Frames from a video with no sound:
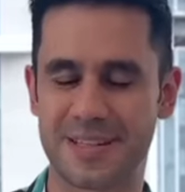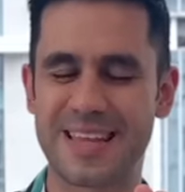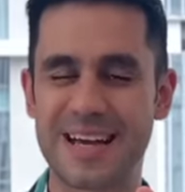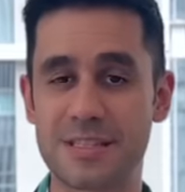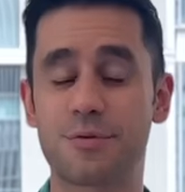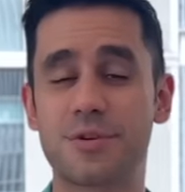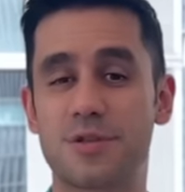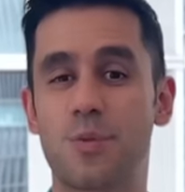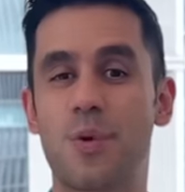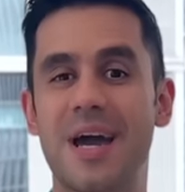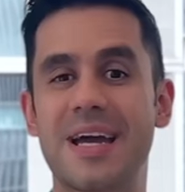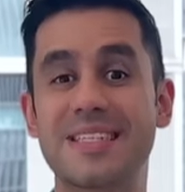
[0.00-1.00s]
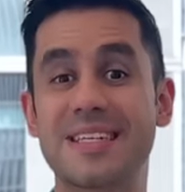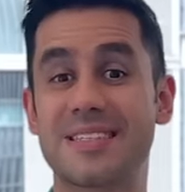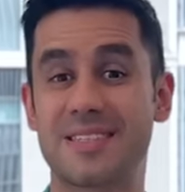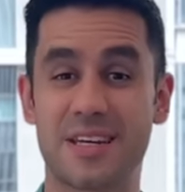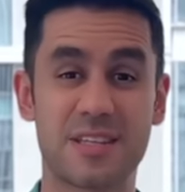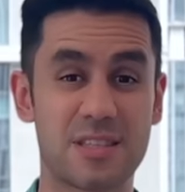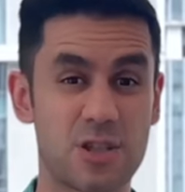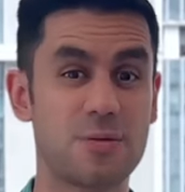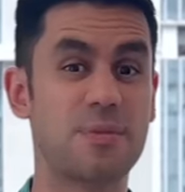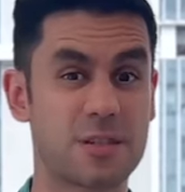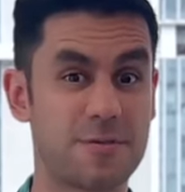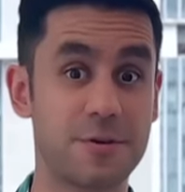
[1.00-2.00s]
That's the reason why I didn't take too
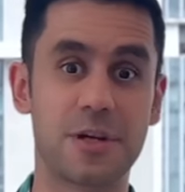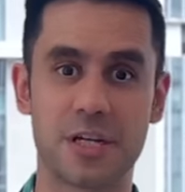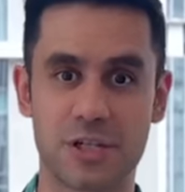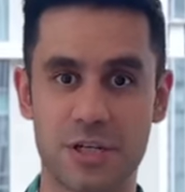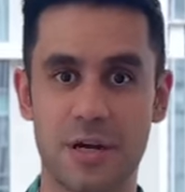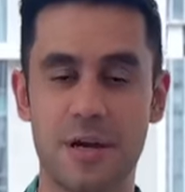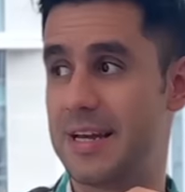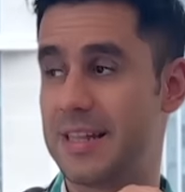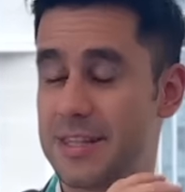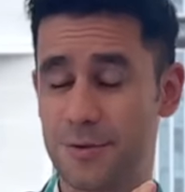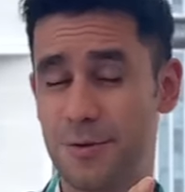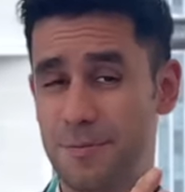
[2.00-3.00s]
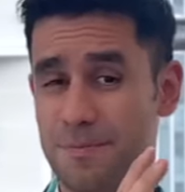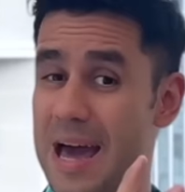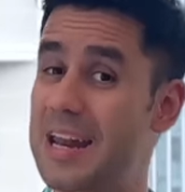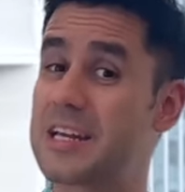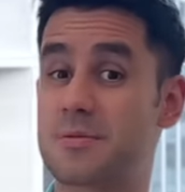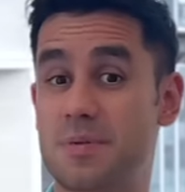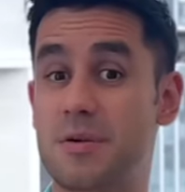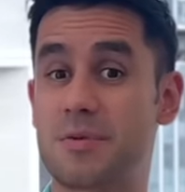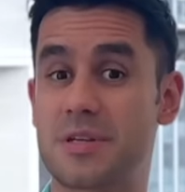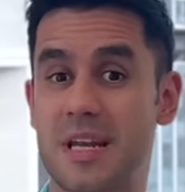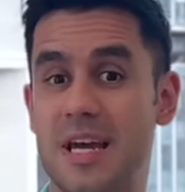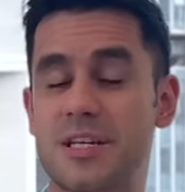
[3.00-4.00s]
much footage. The other bad
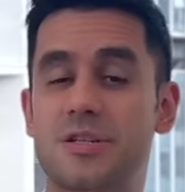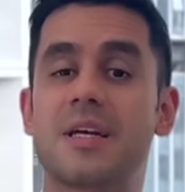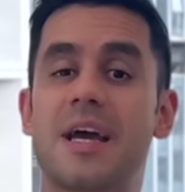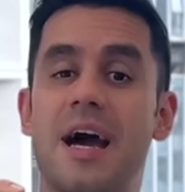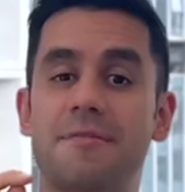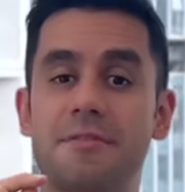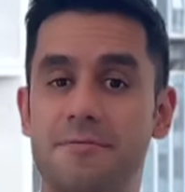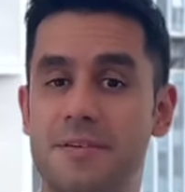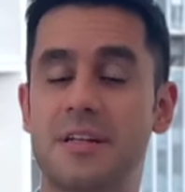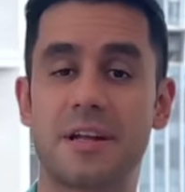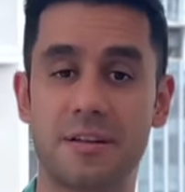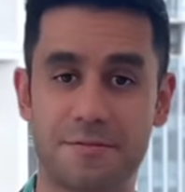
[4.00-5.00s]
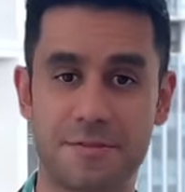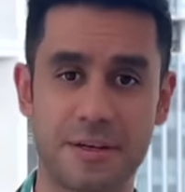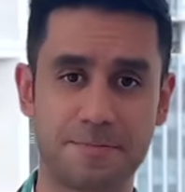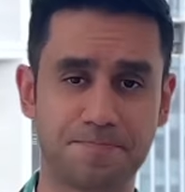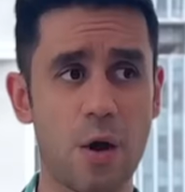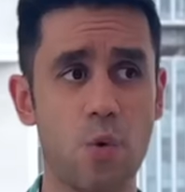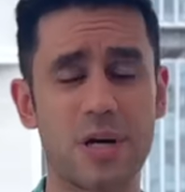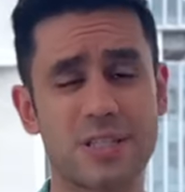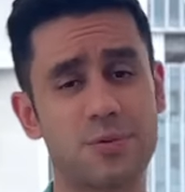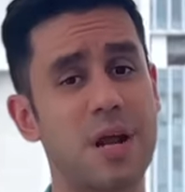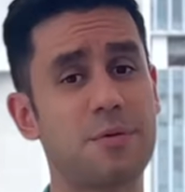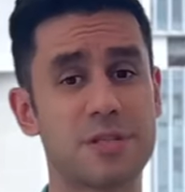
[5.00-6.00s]
experience that I actually had in Philadelphia
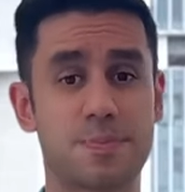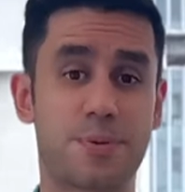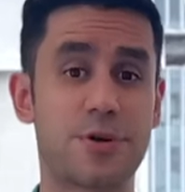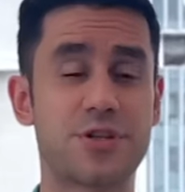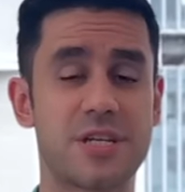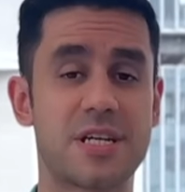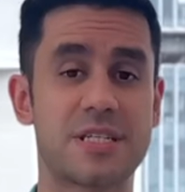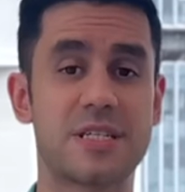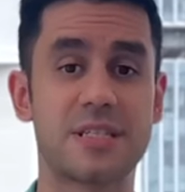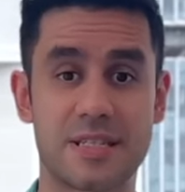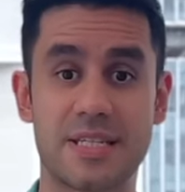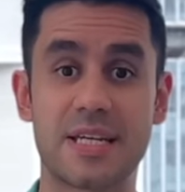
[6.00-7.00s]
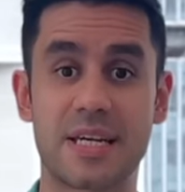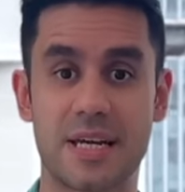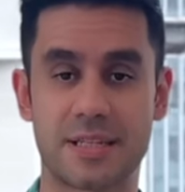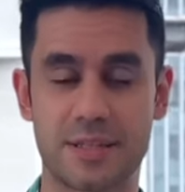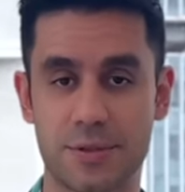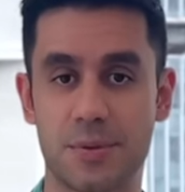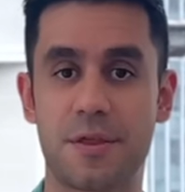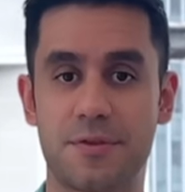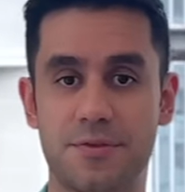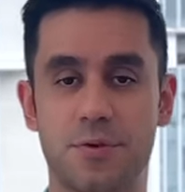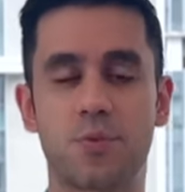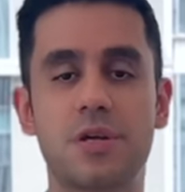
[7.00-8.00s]
was when I was purchasing the ticket to
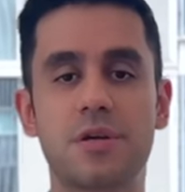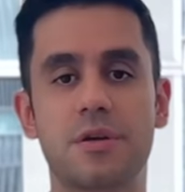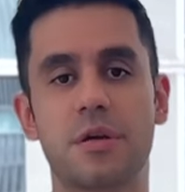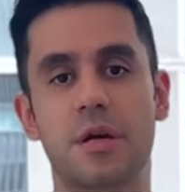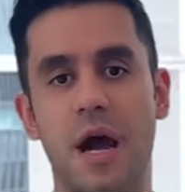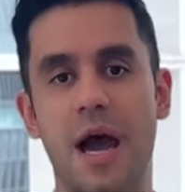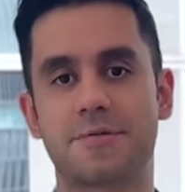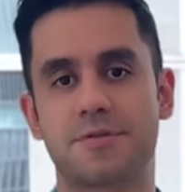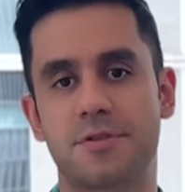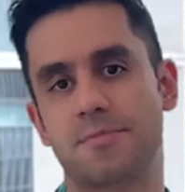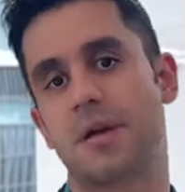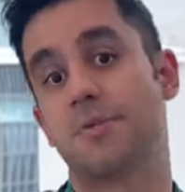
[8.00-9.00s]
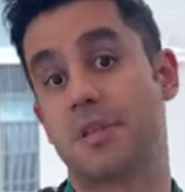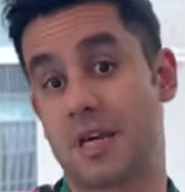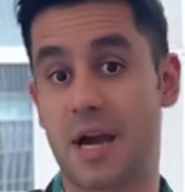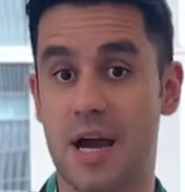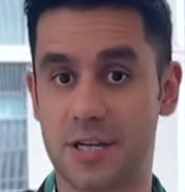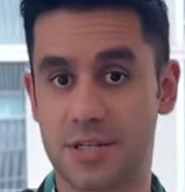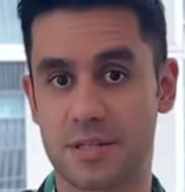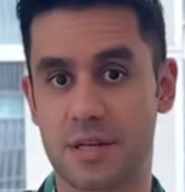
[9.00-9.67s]
enter. We have to pay with cash.